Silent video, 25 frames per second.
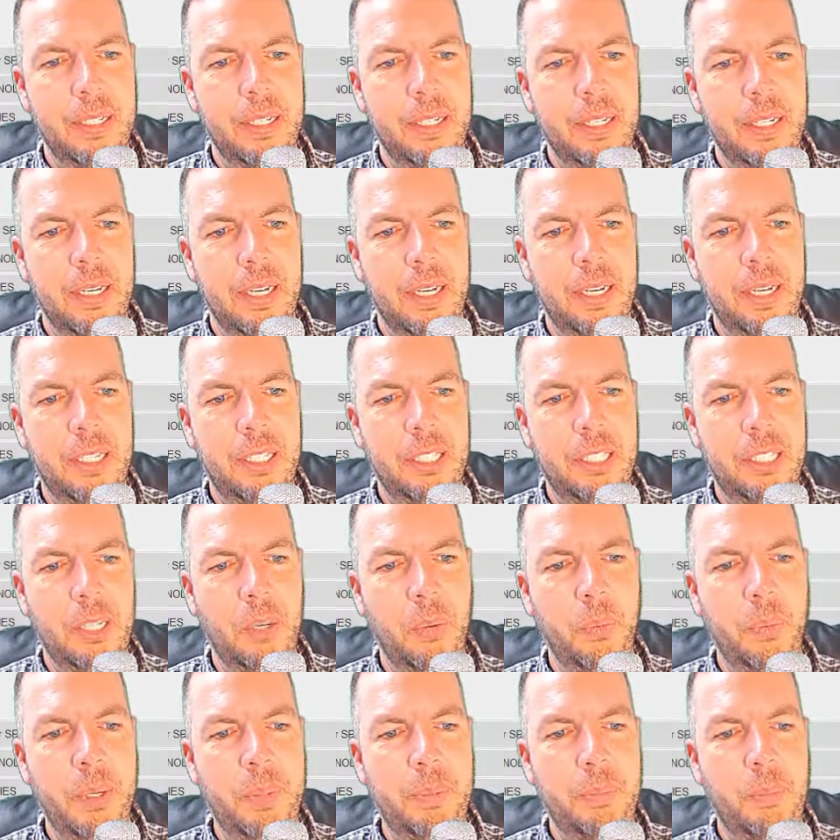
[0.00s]
Until
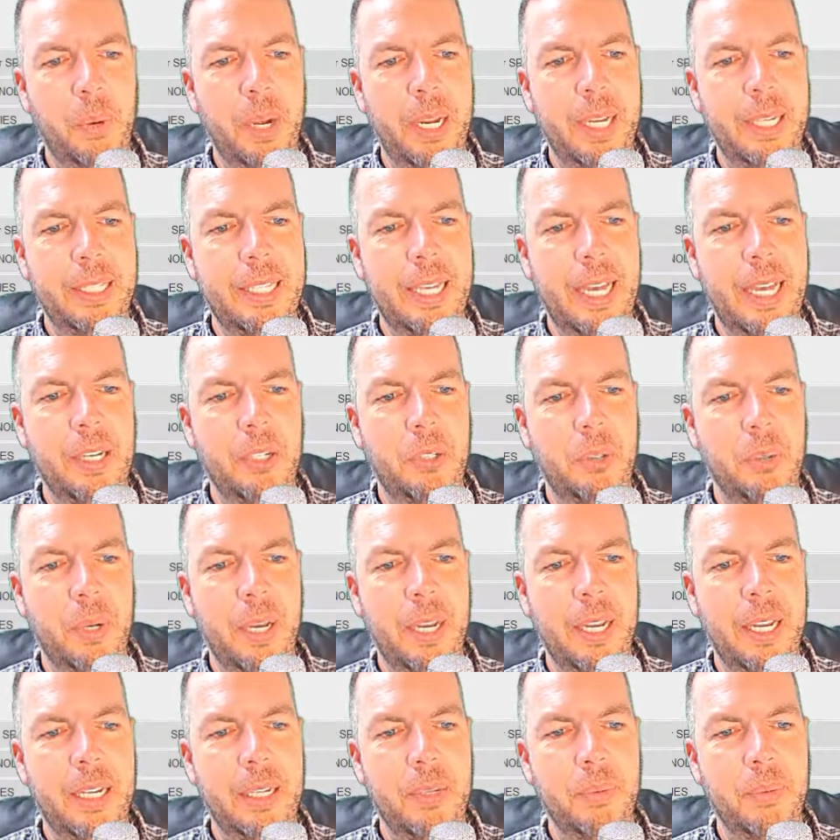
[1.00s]
we break that
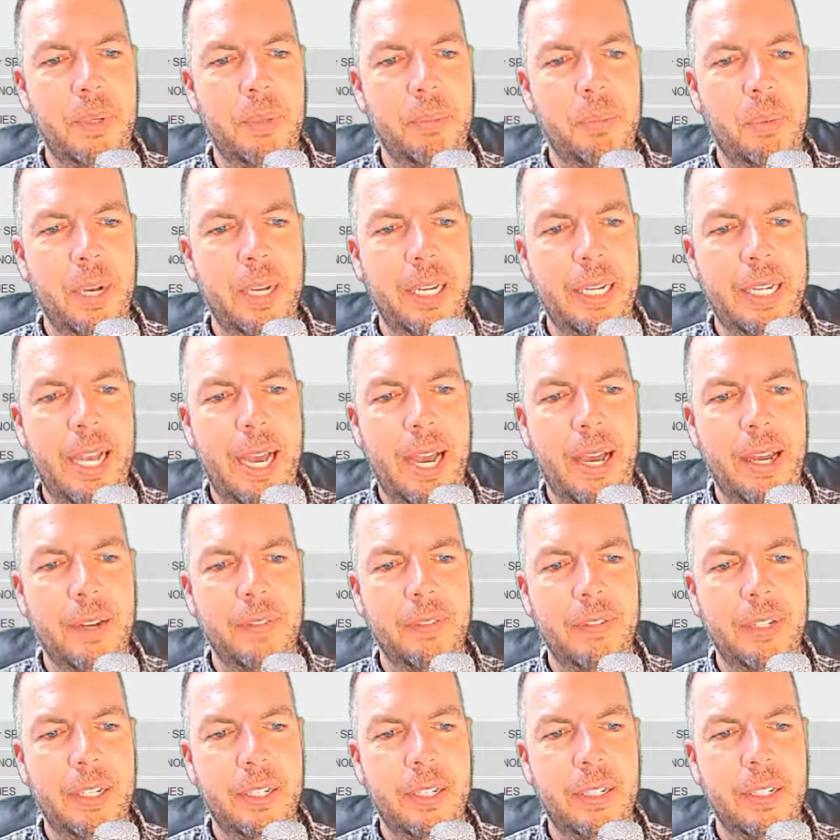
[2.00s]
trend and we break out of
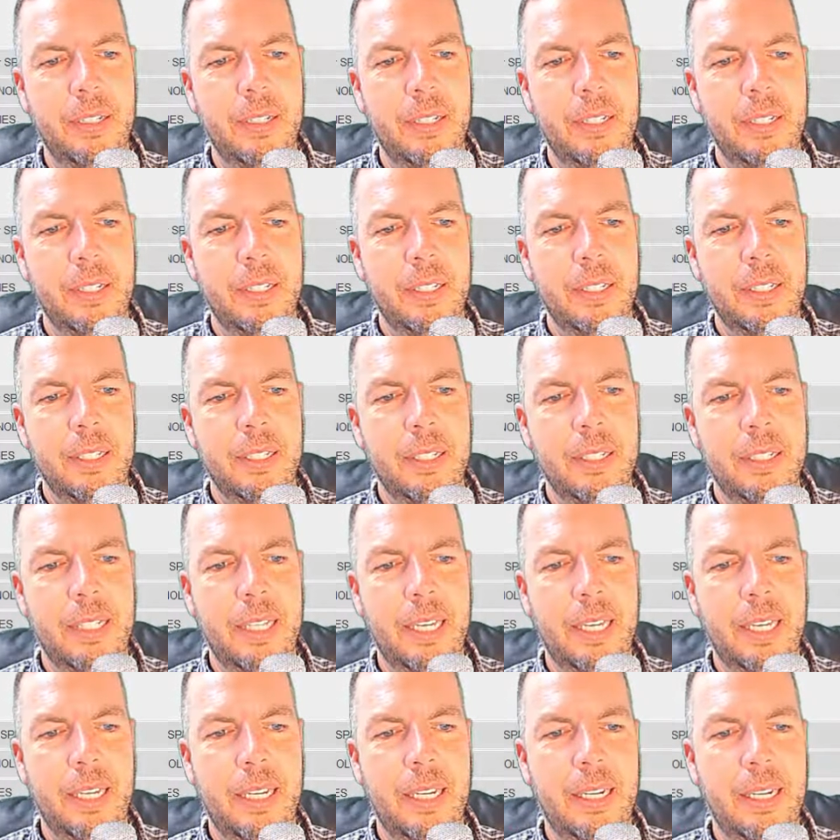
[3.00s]
here,
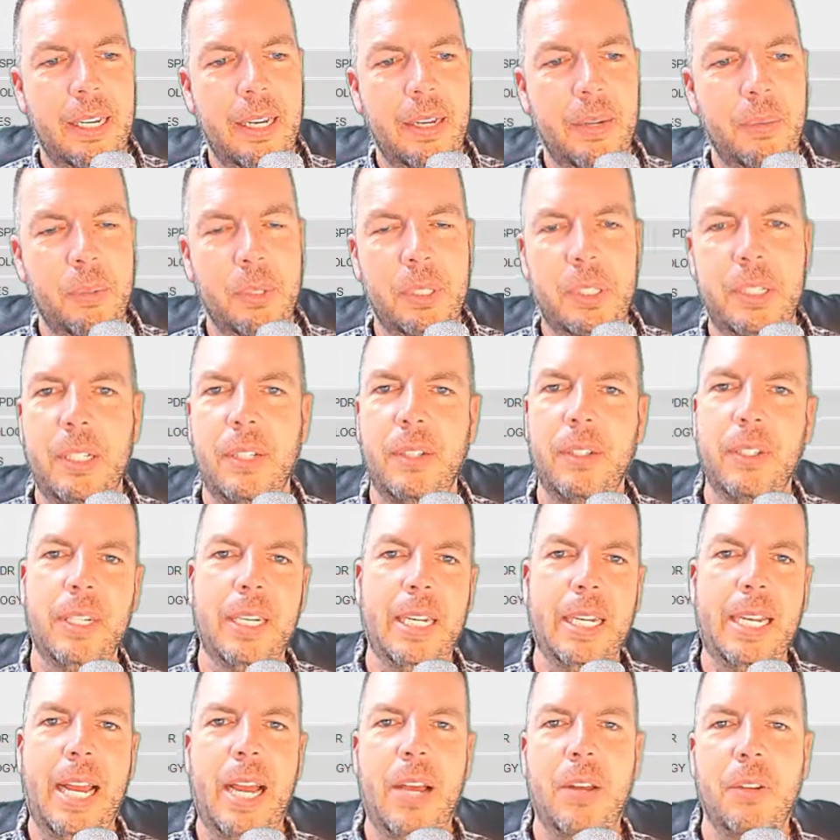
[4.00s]
then we're still in a
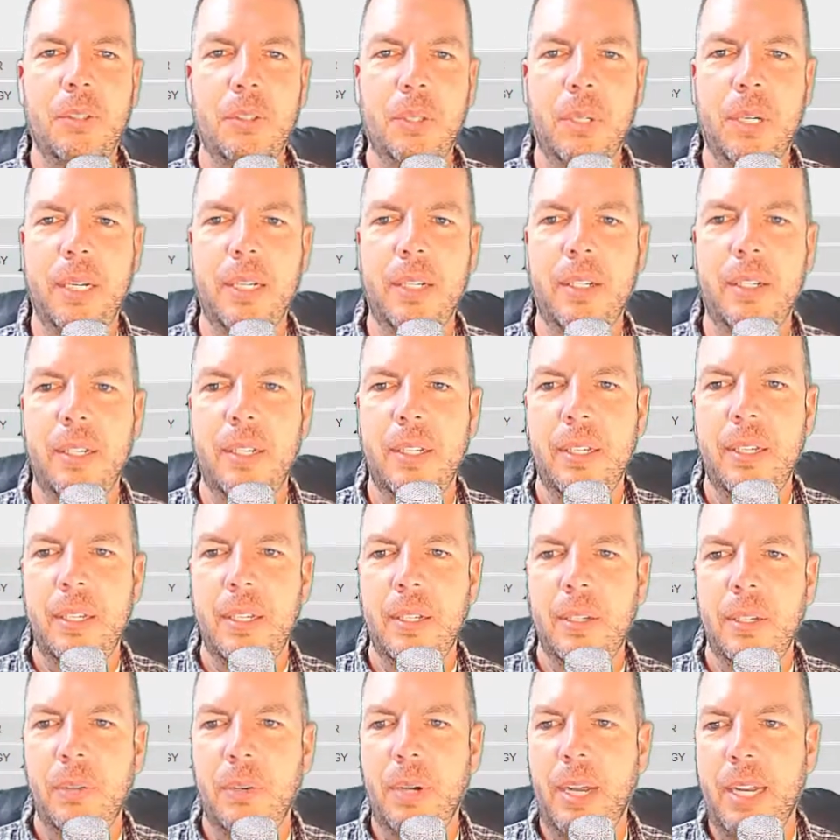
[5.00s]
downtrend
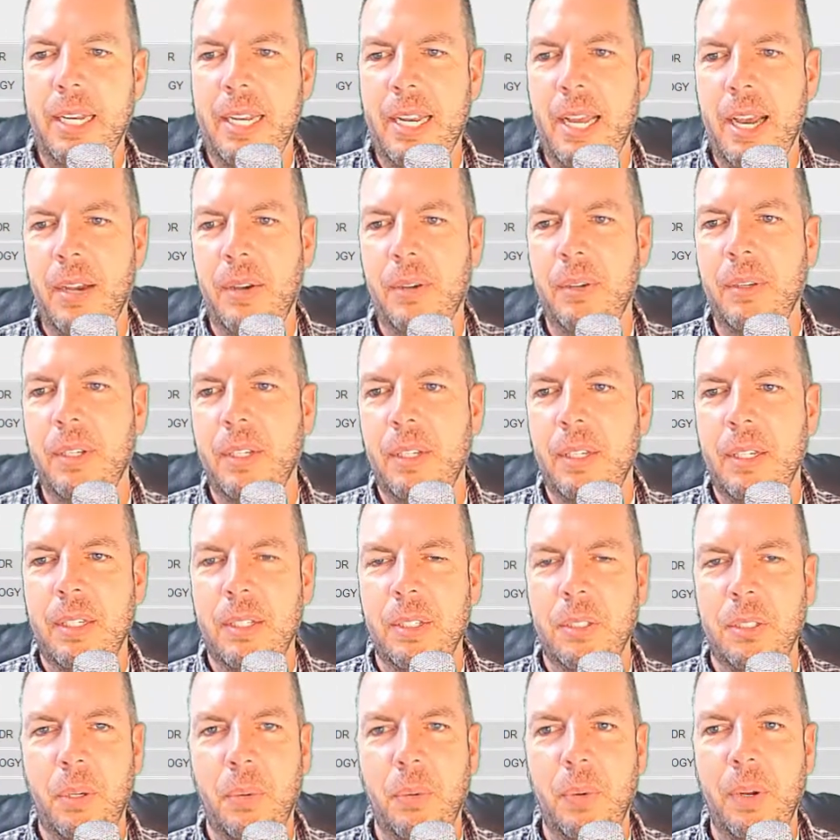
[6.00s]
right now.
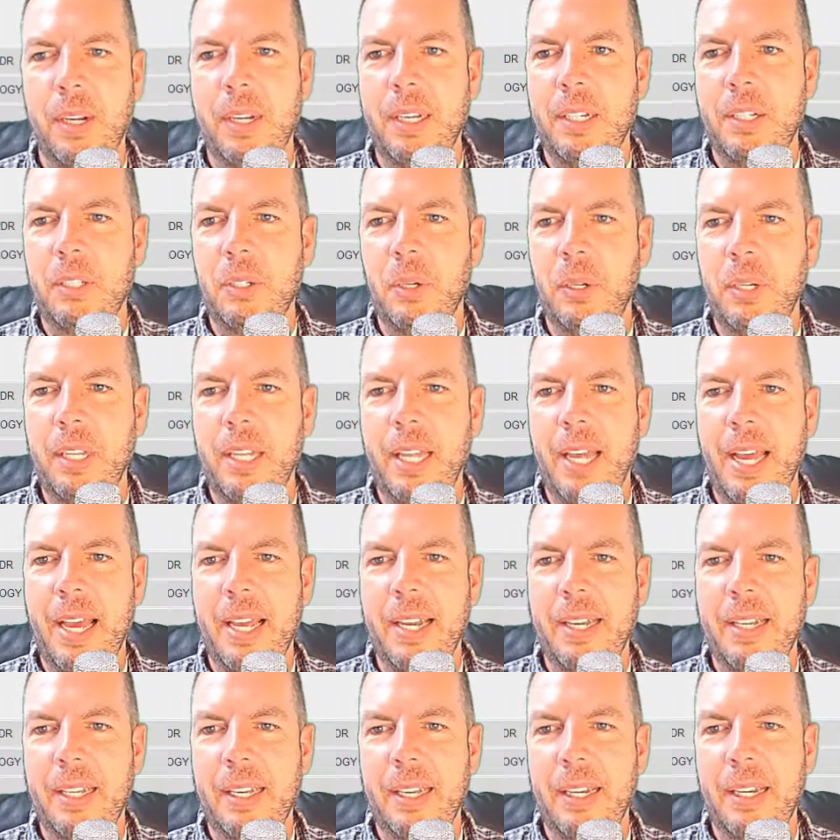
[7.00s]
So I wanted to show you
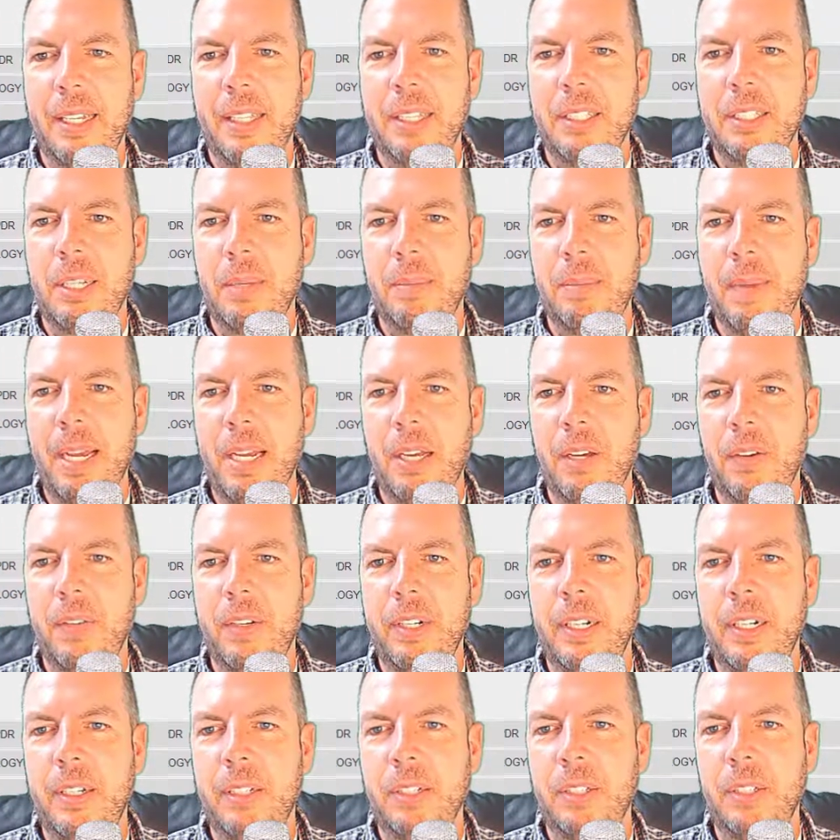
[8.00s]
that. Let's come back over
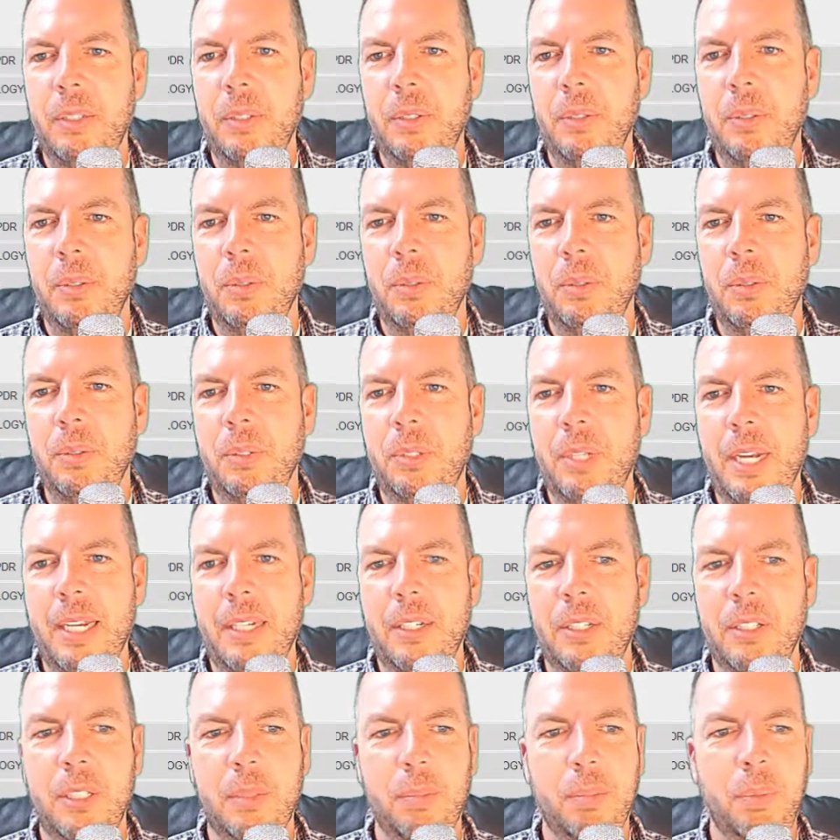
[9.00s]
here to
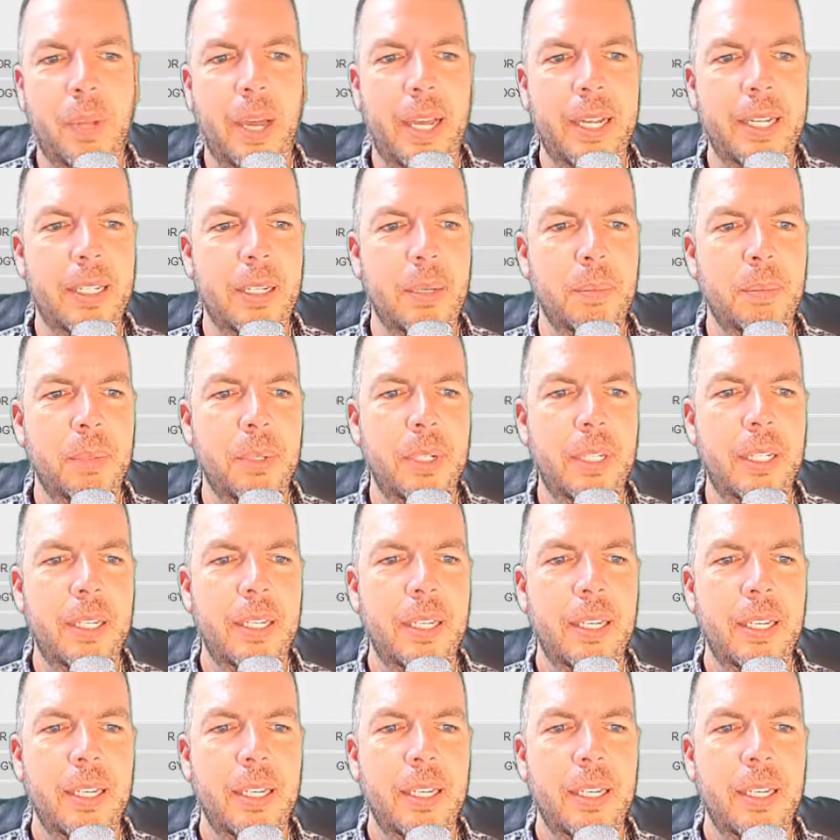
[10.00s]
Tractor Supply Company.